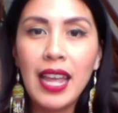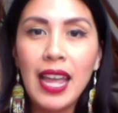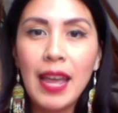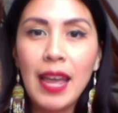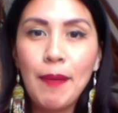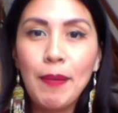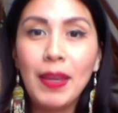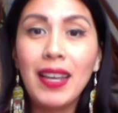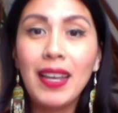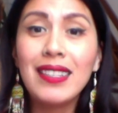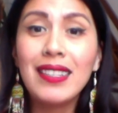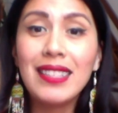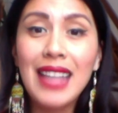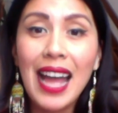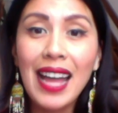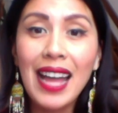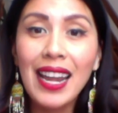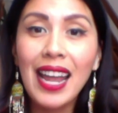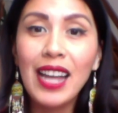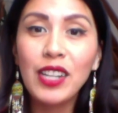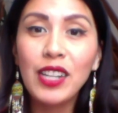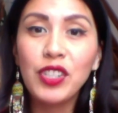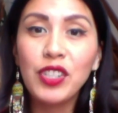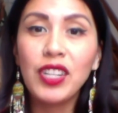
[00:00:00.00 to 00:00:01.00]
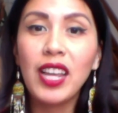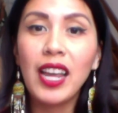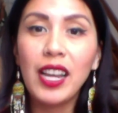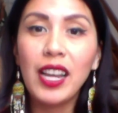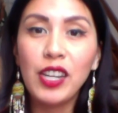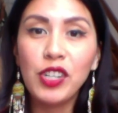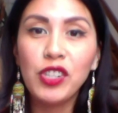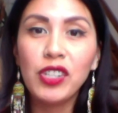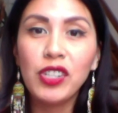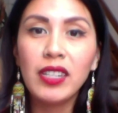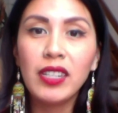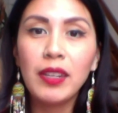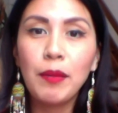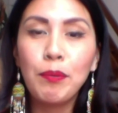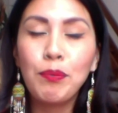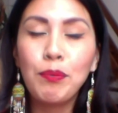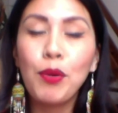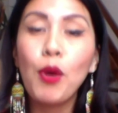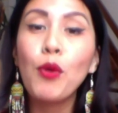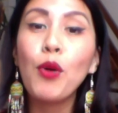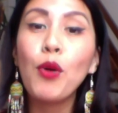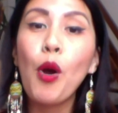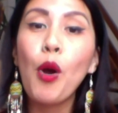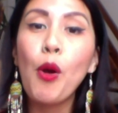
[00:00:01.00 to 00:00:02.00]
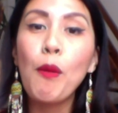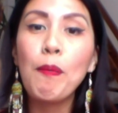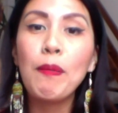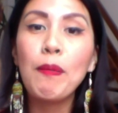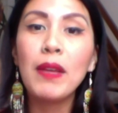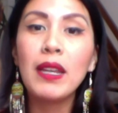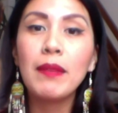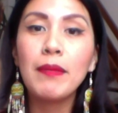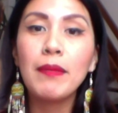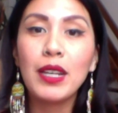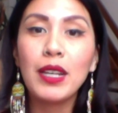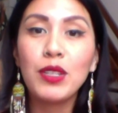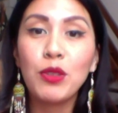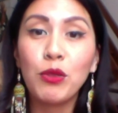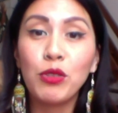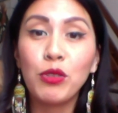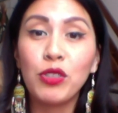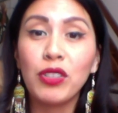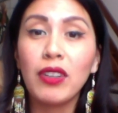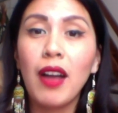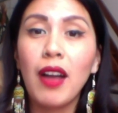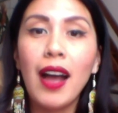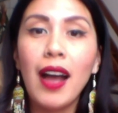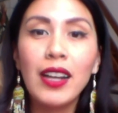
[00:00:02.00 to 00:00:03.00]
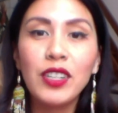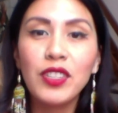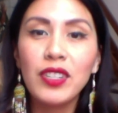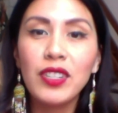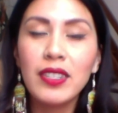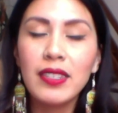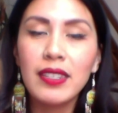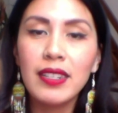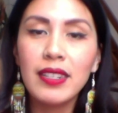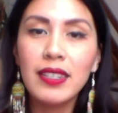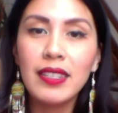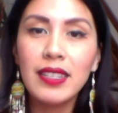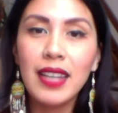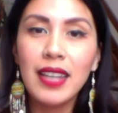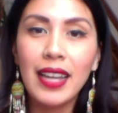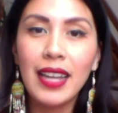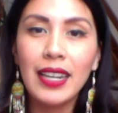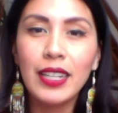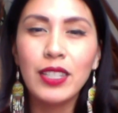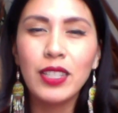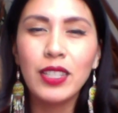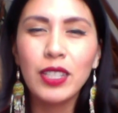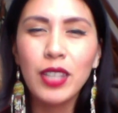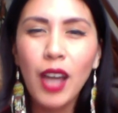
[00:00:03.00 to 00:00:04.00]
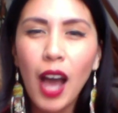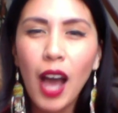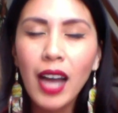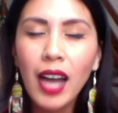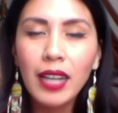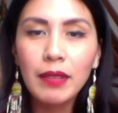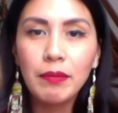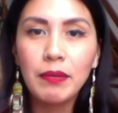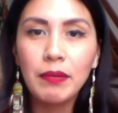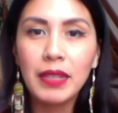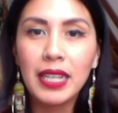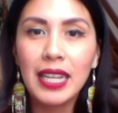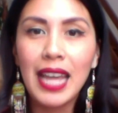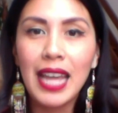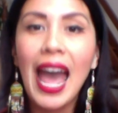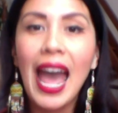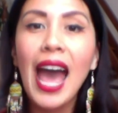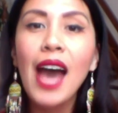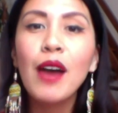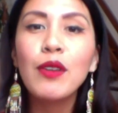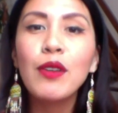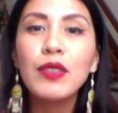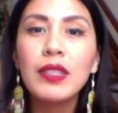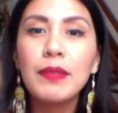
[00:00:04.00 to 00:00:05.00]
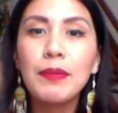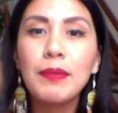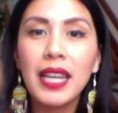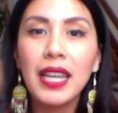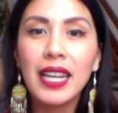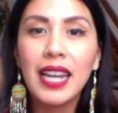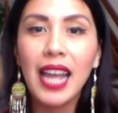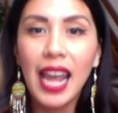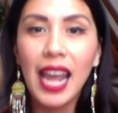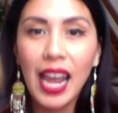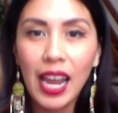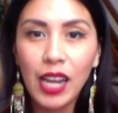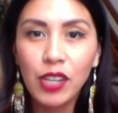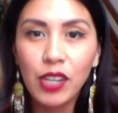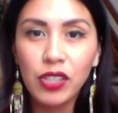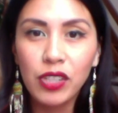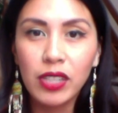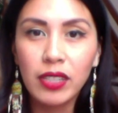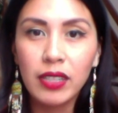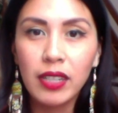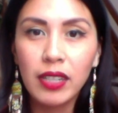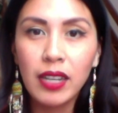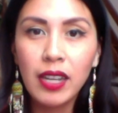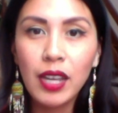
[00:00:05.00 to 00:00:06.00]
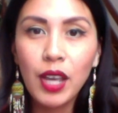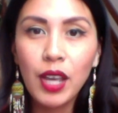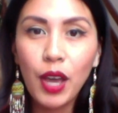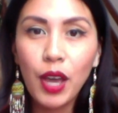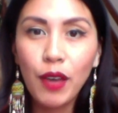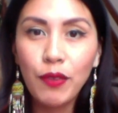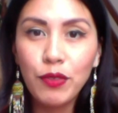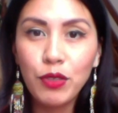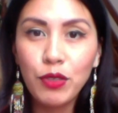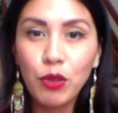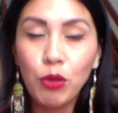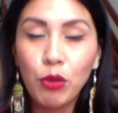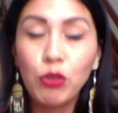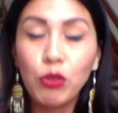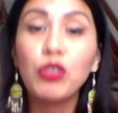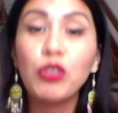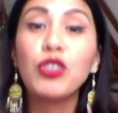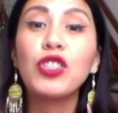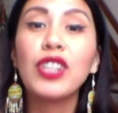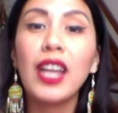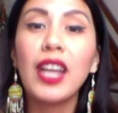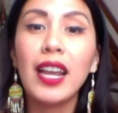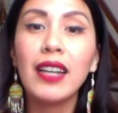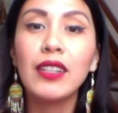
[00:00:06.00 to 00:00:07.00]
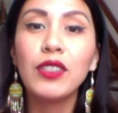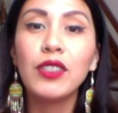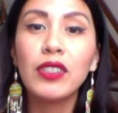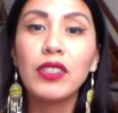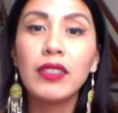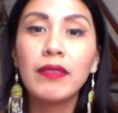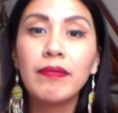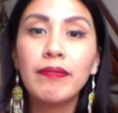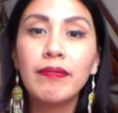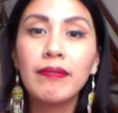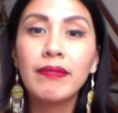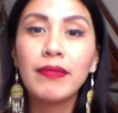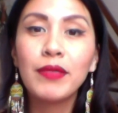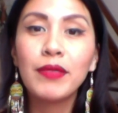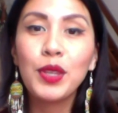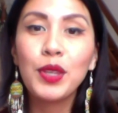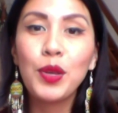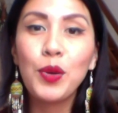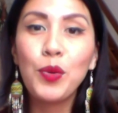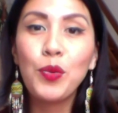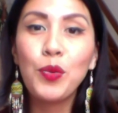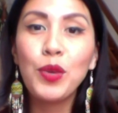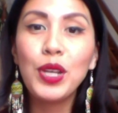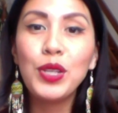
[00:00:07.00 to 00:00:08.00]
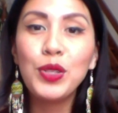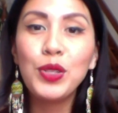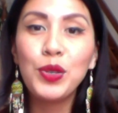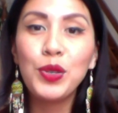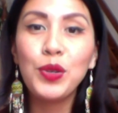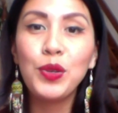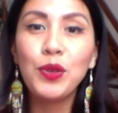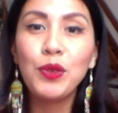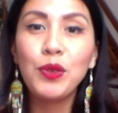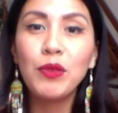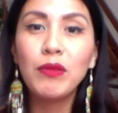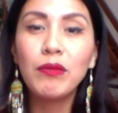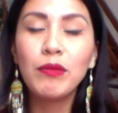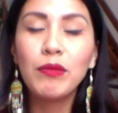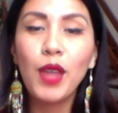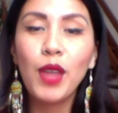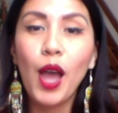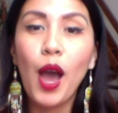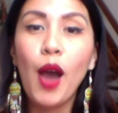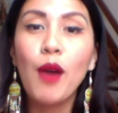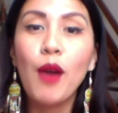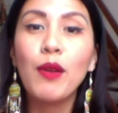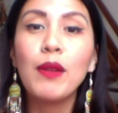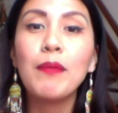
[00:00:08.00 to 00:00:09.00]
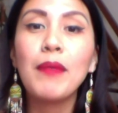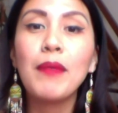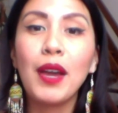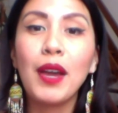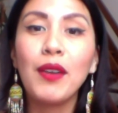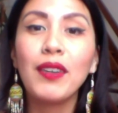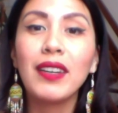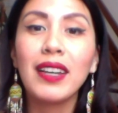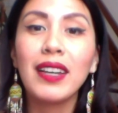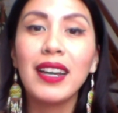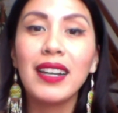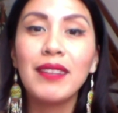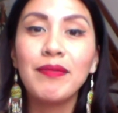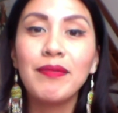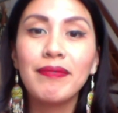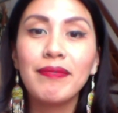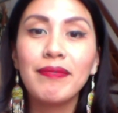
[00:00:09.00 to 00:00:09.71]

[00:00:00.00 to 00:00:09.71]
because that education broke open my social consciousness and it taught me how to be an agent of social change. We too are America.